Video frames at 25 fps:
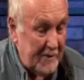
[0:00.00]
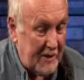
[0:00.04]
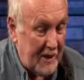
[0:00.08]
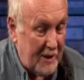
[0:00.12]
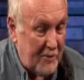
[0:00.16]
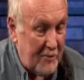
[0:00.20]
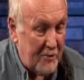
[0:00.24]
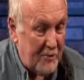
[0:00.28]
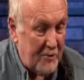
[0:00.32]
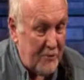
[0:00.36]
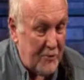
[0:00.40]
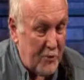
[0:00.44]

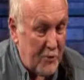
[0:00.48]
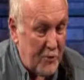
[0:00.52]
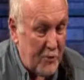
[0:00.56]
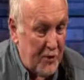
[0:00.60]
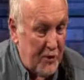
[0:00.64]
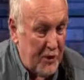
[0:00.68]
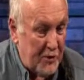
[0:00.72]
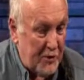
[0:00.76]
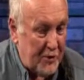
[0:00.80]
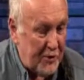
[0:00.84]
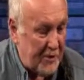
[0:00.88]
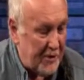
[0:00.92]
Now before
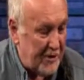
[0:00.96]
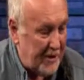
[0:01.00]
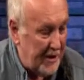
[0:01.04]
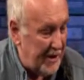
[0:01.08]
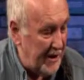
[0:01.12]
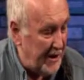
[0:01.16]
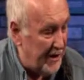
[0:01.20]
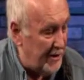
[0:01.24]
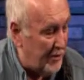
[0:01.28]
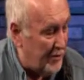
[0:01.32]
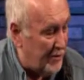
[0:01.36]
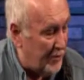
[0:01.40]
we go to the
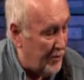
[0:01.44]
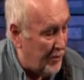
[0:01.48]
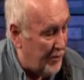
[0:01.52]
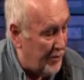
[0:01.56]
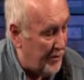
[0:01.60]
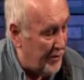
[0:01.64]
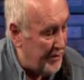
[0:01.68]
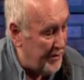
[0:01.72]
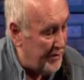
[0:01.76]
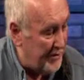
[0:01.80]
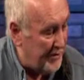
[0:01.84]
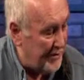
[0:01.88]
E
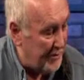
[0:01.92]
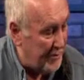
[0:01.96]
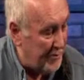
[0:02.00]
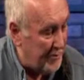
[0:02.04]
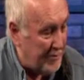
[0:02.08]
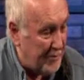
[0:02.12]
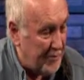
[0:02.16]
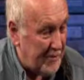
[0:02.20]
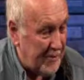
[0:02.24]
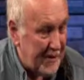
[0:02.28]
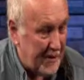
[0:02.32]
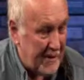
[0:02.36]
chord, they'll
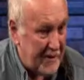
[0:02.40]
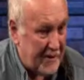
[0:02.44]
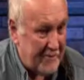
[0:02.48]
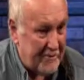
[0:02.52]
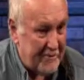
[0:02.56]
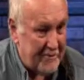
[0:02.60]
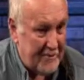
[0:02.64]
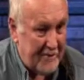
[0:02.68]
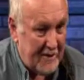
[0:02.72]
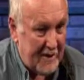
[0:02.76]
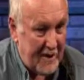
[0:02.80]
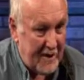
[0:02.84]
play
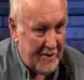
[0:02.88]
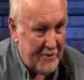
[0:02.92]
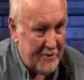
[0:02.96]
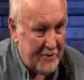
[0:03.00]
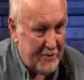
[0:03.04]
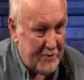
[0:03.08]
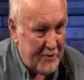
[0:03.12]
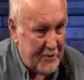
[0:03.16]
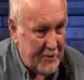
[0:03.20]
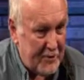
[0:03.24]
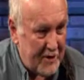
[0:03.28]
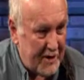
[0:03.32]
the
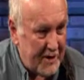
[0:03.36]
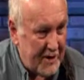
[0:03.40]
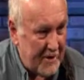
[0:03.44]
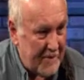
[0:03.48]
flat 3